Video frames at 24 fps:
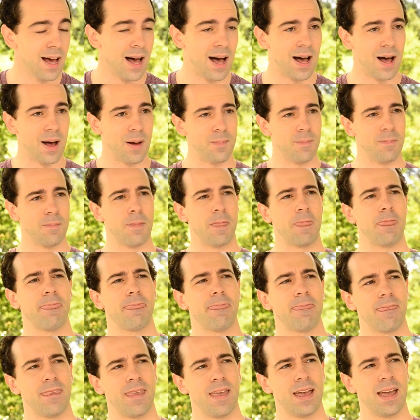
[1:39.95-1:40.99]
Um,
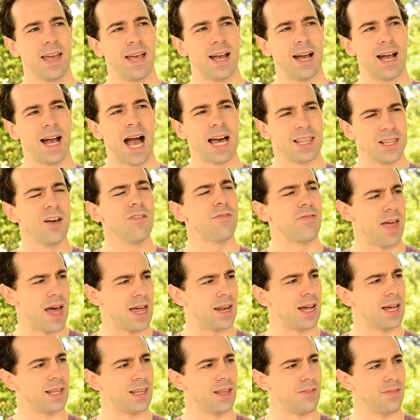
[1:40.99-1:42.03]
I love
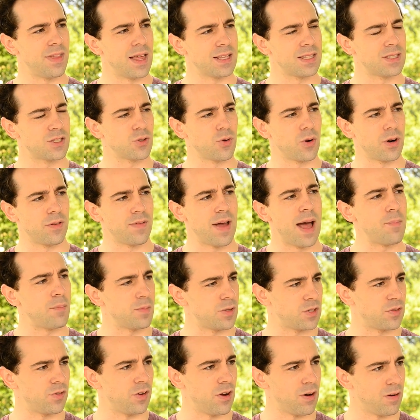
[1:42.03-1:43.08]
that. I love that sort of
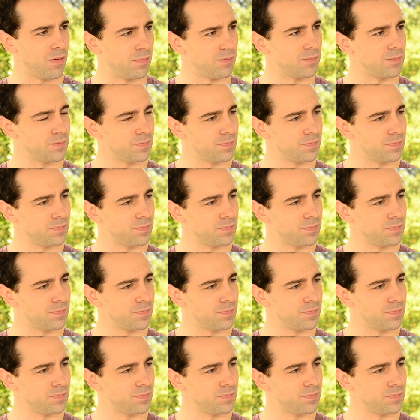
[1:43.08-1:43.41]
atmosphere.